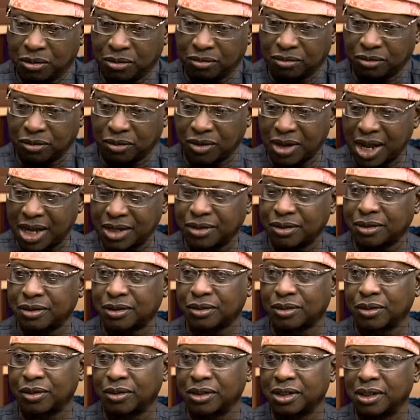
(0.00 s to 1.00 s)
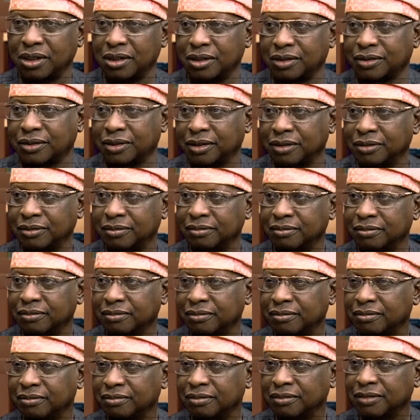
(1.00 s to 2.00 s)
So, so I just thought, listen,
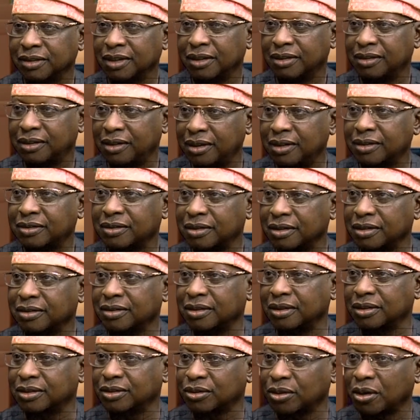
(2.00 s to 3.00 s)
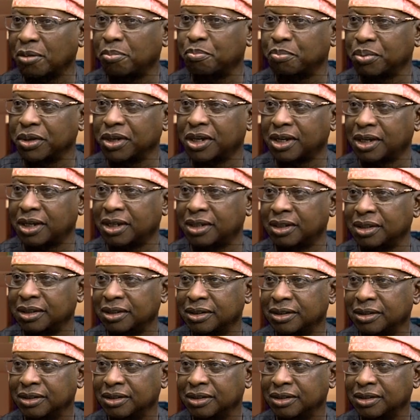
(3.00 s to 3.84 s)
this is a topic